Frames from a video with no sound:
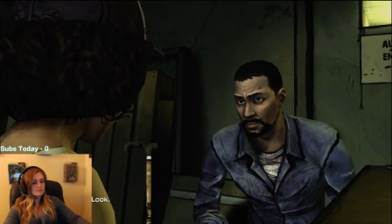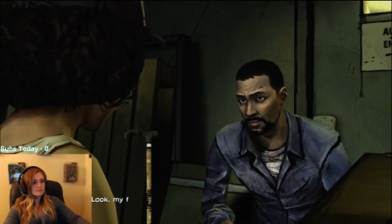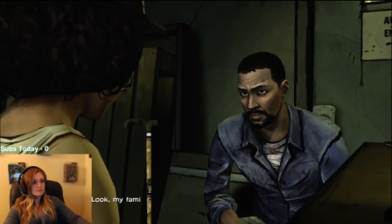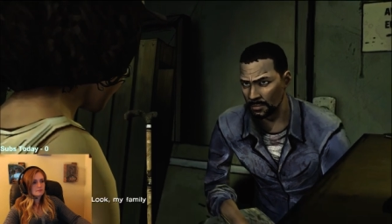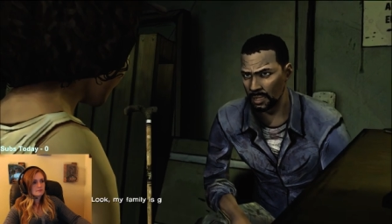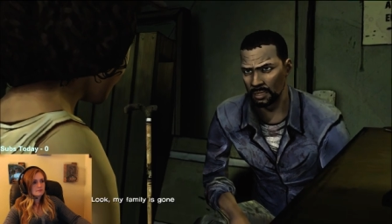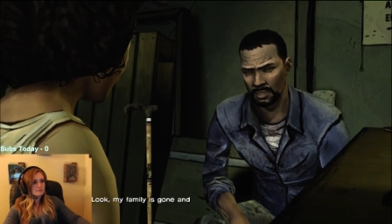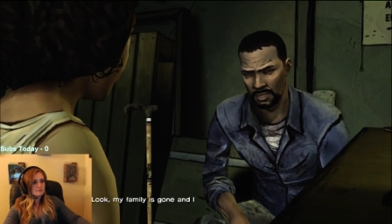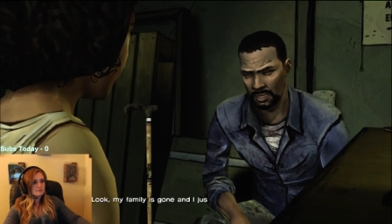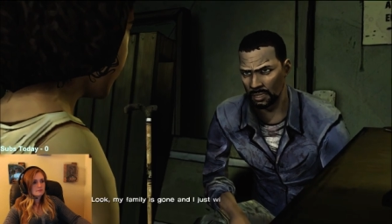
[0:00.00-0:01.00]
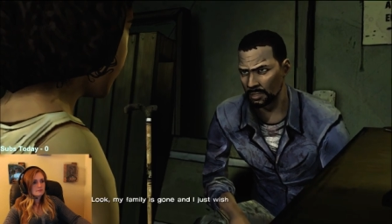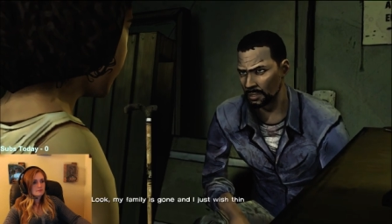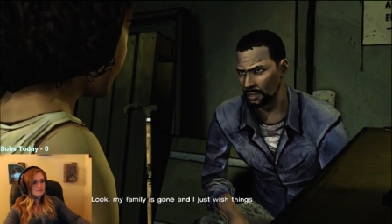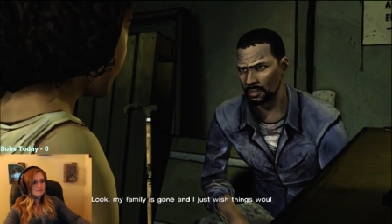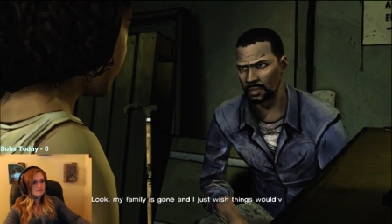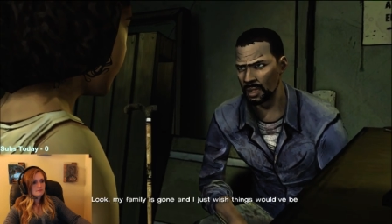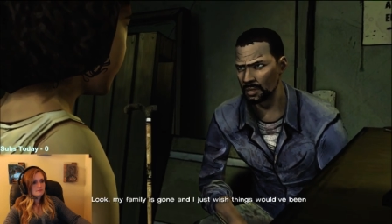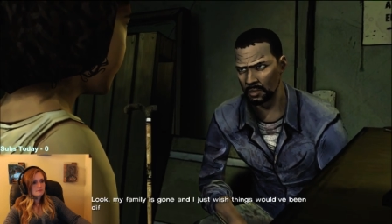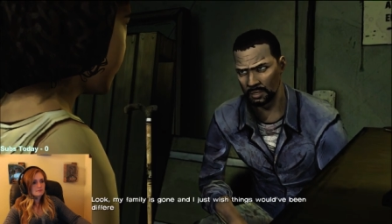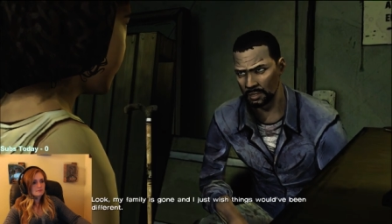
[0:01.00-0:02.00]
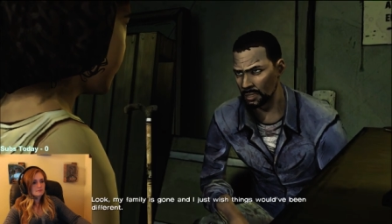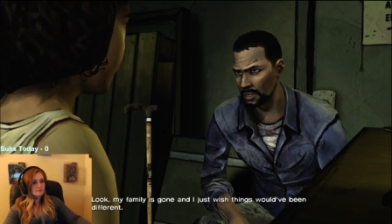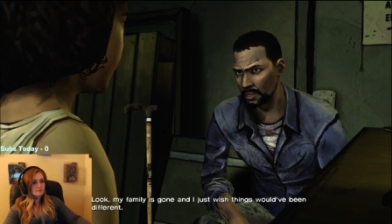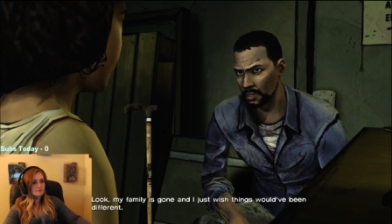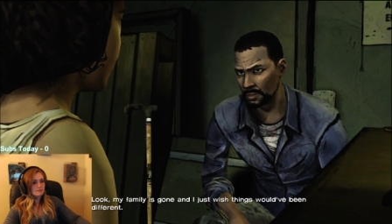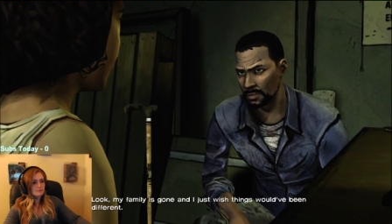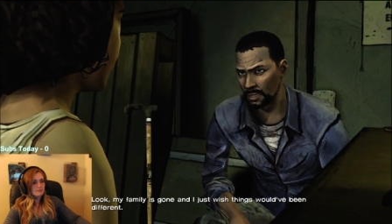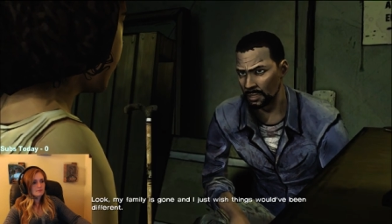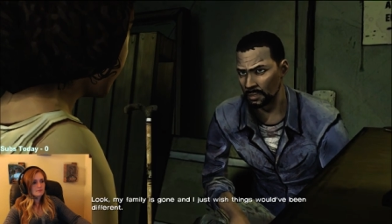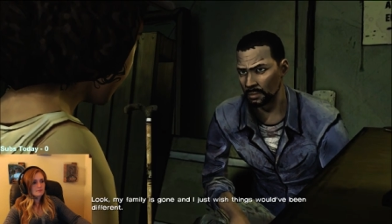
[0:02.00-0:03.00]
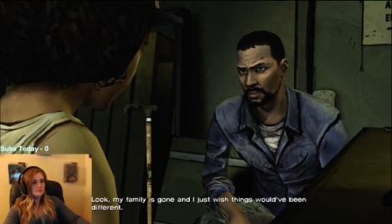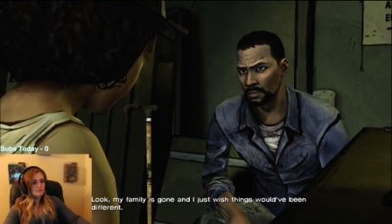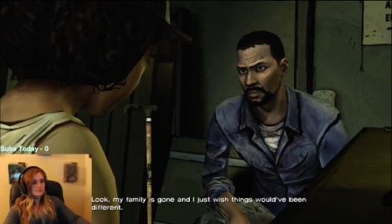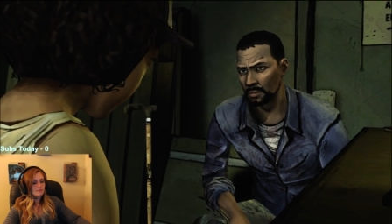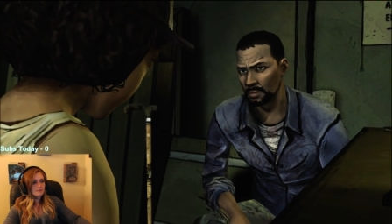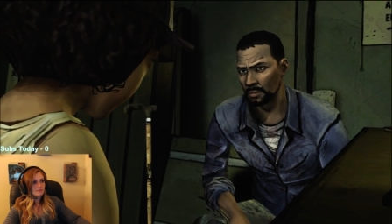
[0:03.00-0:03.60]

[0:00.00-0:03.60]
Look, my family's gone, and I just wish things would have been different.